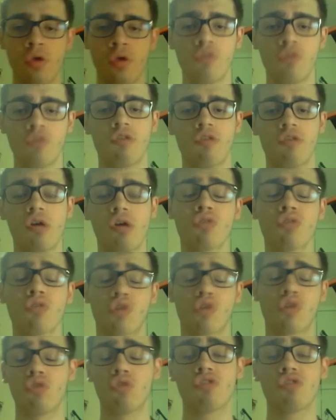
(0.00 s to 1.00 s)
Toronto's
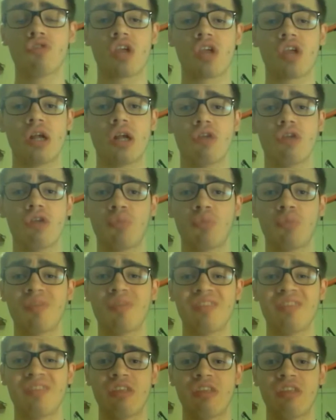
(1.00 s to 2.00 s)
culture can also be
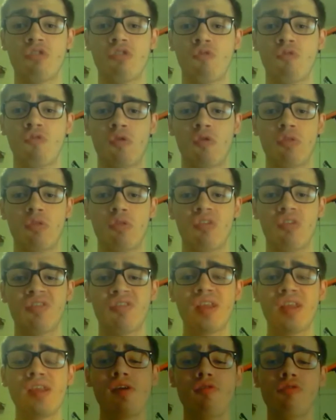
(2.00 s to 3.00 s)
seen in its food. The
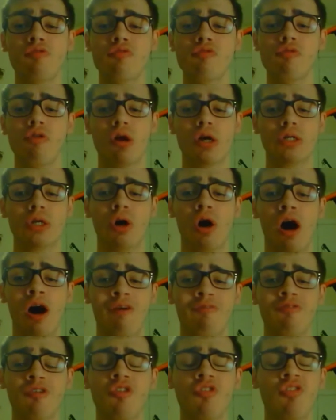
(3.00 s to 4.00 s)
city of Toronto
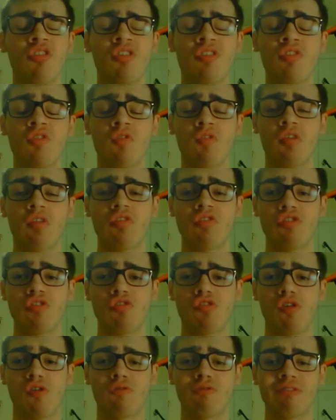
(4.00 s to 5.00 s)
offers its
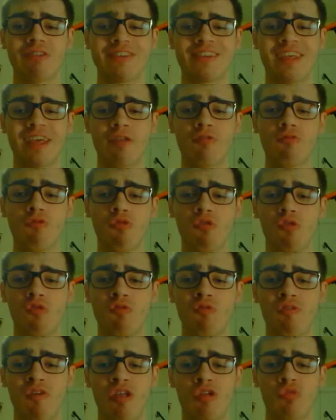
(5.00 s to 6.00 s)
visitors over 10 food
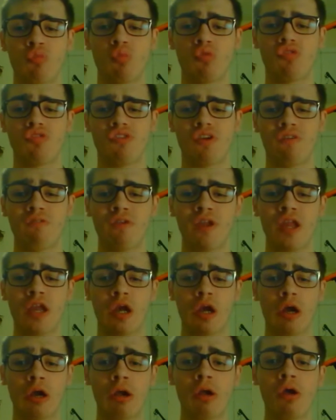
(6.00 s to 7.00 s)
festivals every
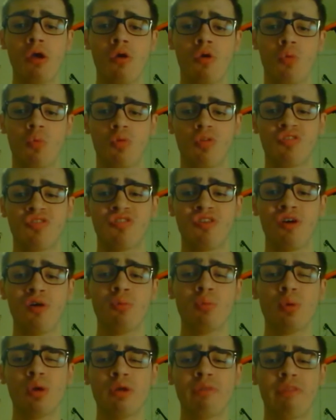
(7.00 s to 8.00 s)
year, which
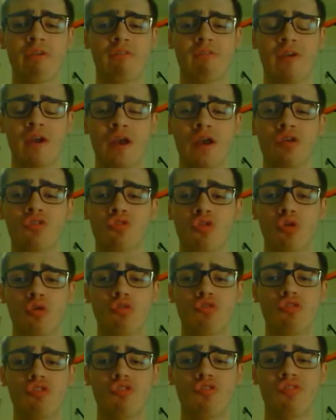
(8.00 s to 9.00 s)
celebrate the various
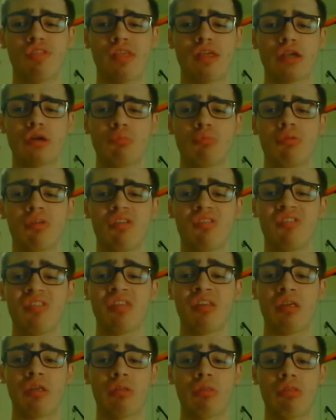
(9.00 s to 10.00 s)
cultures that are
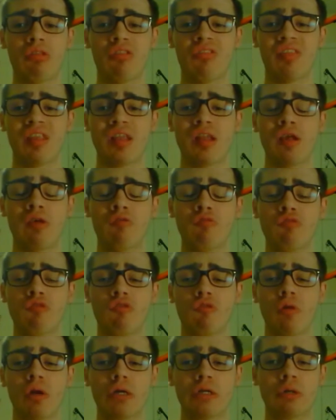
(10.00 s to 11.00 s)
present in the city of
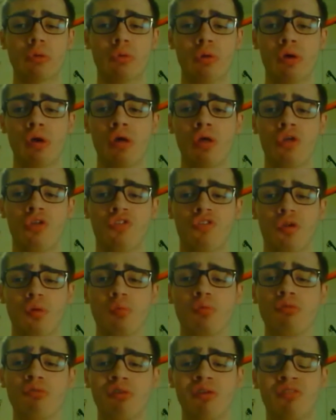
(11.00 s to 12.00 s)
Toronto.
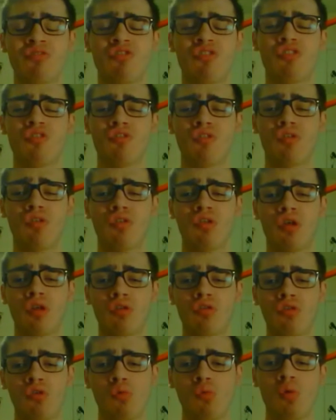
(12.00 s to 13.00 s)
Summer Wishes is a
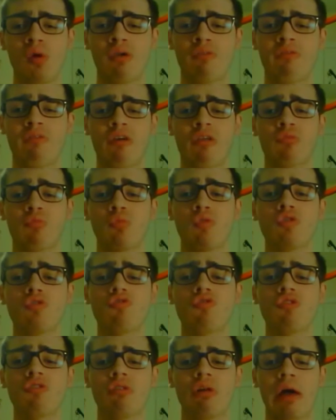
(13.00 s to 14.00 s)
2-week festival in
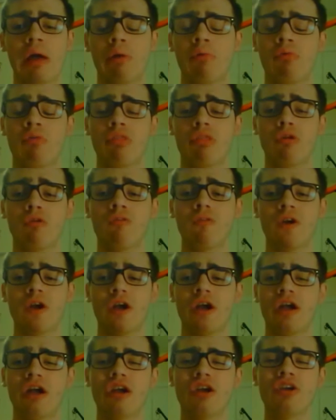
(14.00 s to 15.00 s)
July with over
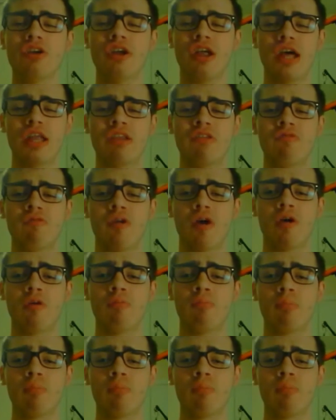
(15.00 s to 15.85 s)
195